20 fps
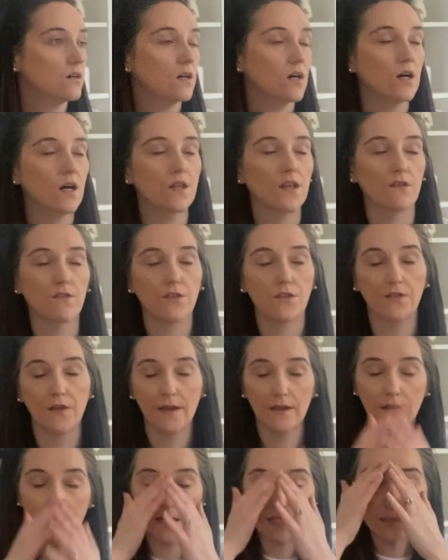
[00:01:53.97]
Another
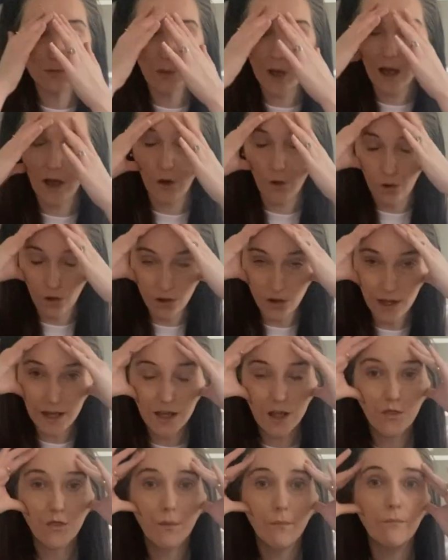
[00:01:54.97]
thing as well,
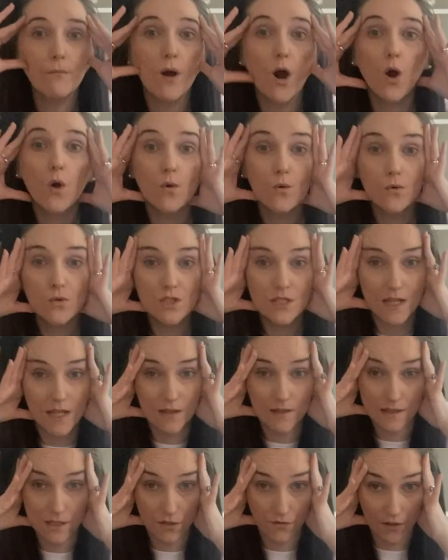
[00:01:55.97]
like the mold in
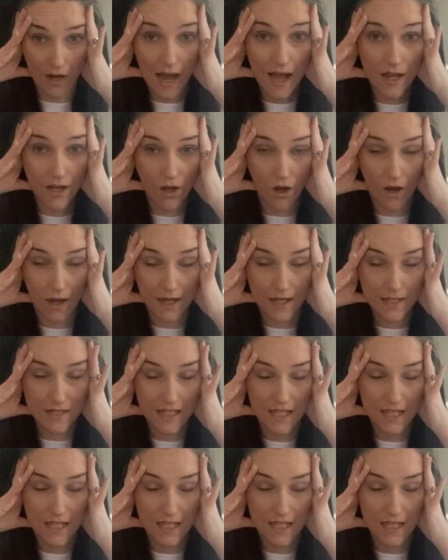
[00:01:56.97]
this flat, guys,